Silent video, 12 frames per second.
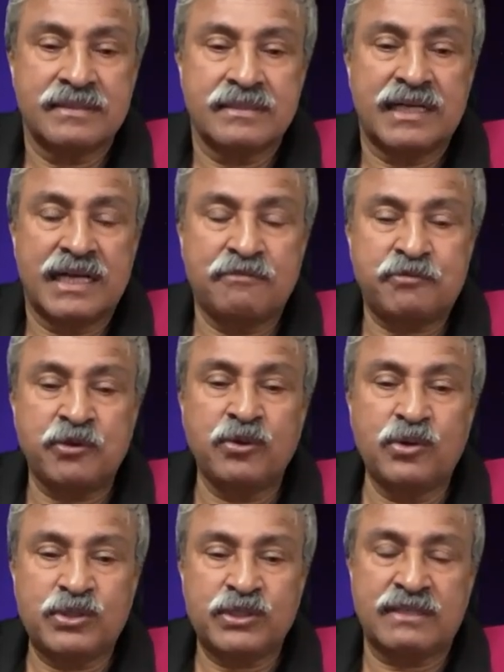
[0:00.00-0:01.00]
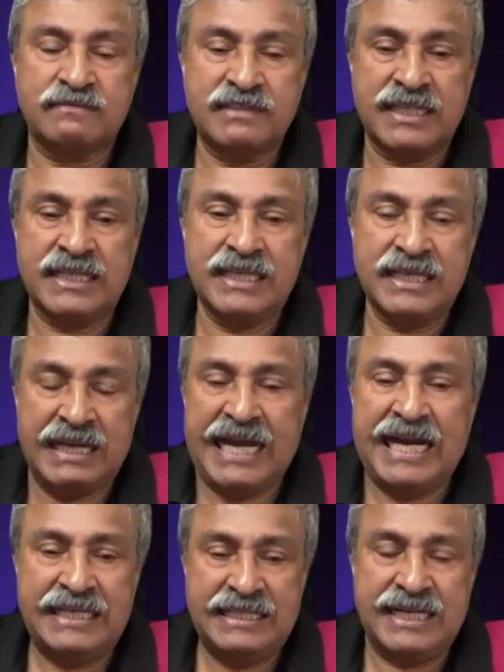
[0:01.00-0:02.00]
effusion of the knee
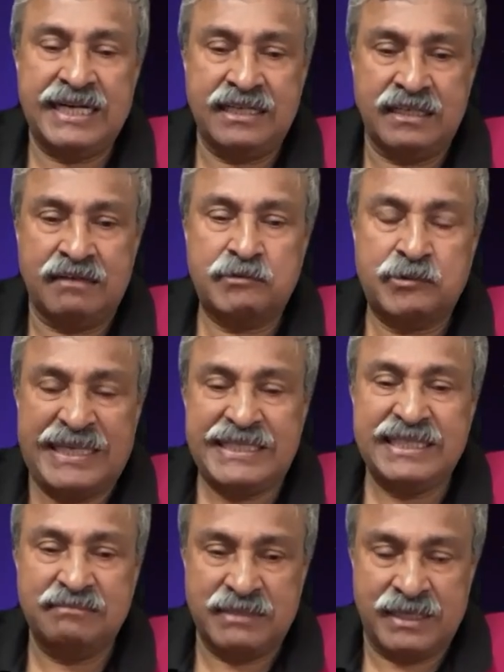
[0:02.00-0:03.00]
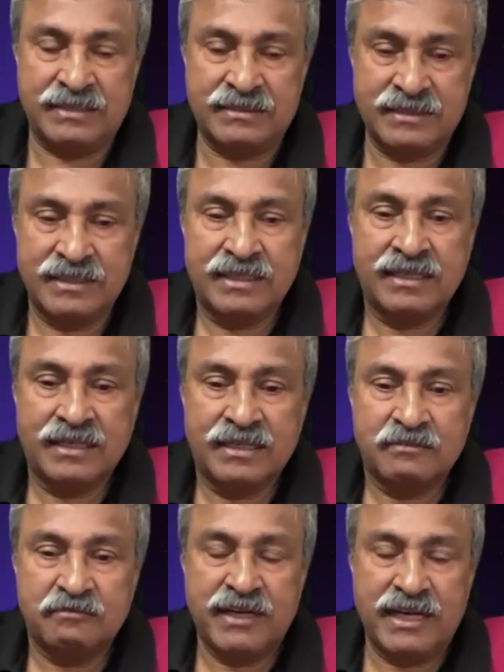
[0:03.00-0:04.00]
at the end of 20 minutes,
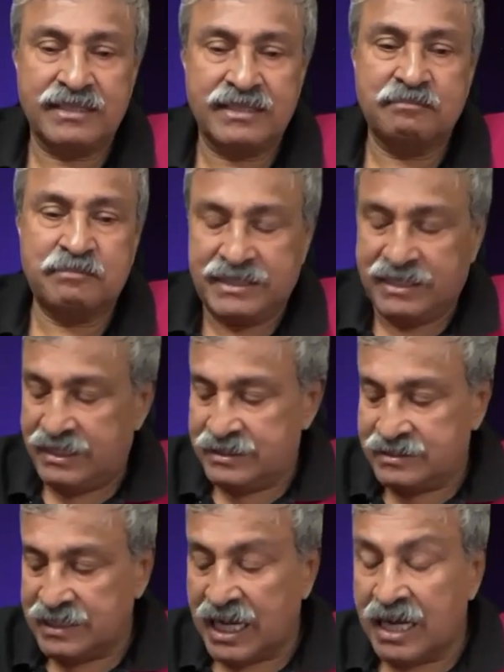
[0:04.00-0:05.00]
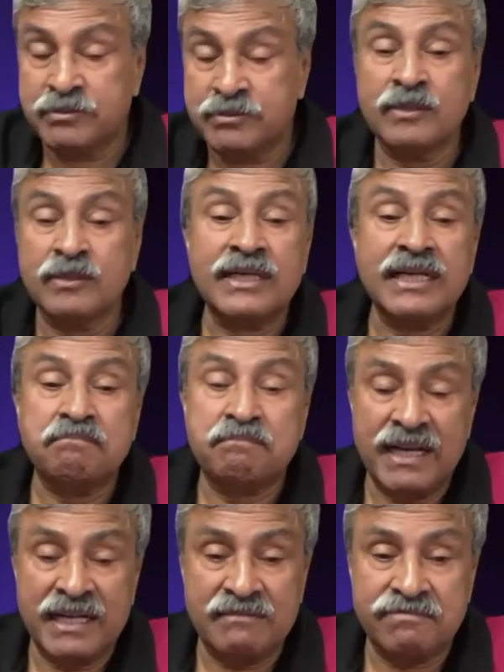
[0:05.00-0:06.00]
where the patient is absolutely
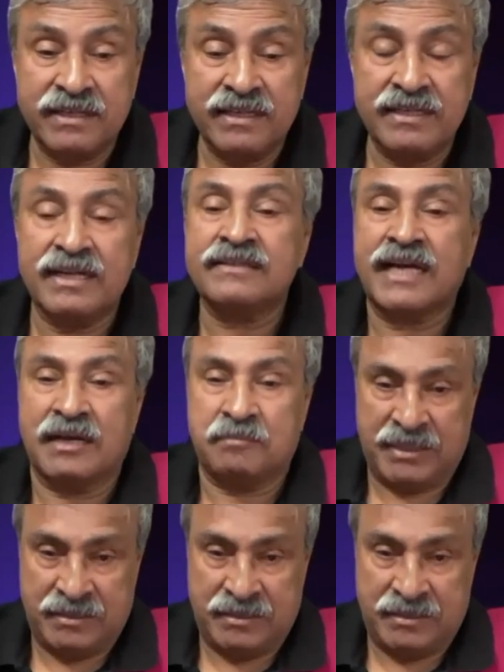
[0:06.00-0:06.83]
pain-free and happy.